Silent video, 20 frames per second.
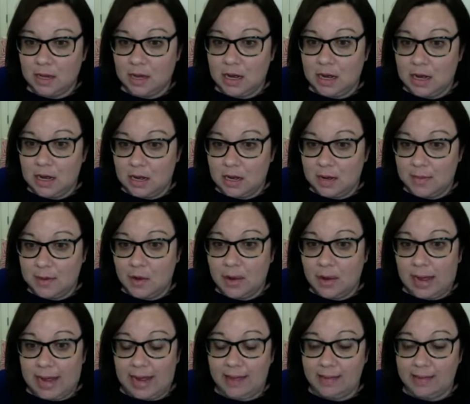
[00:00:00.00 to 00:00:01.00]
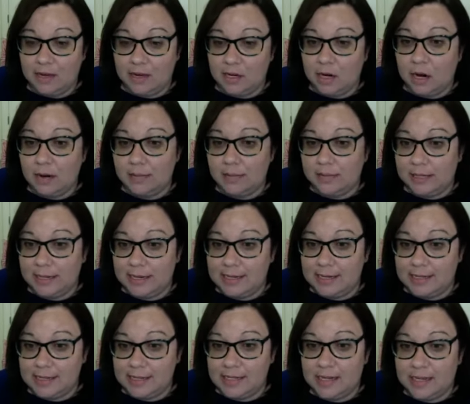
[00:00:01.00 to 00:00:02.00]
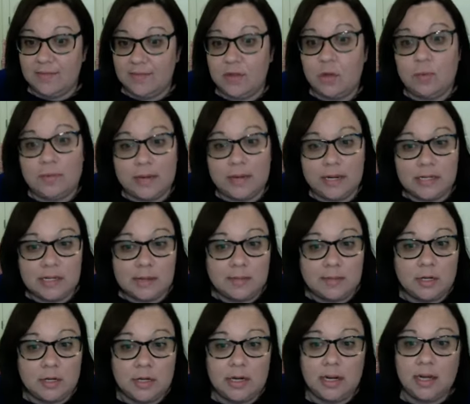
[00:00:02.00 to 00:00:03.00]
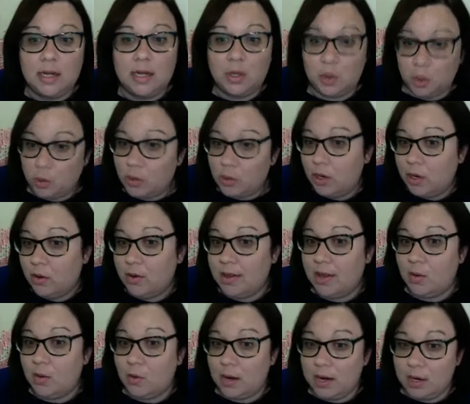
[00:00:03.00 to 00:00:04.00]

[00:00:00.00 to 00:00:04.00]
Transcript: Um, okay, and then Carmelita says, if you meet someone you don't know and they want